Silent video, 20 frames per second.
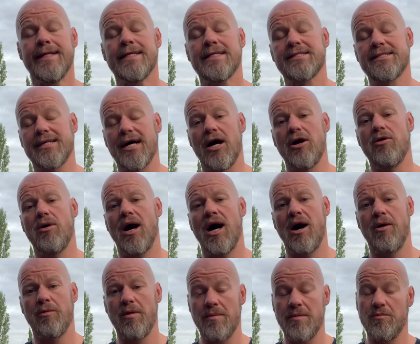
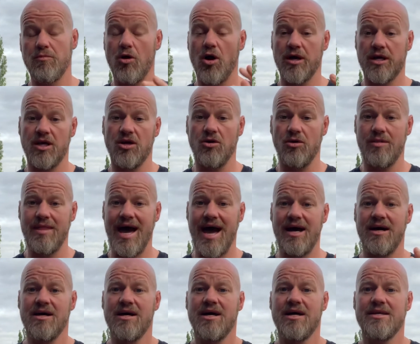So we've been working on
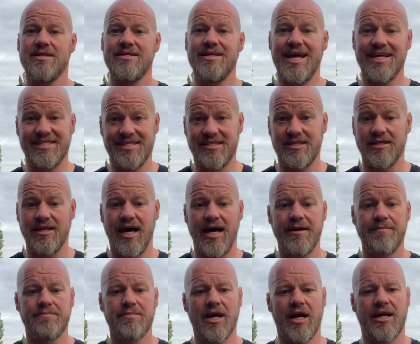that yesterday.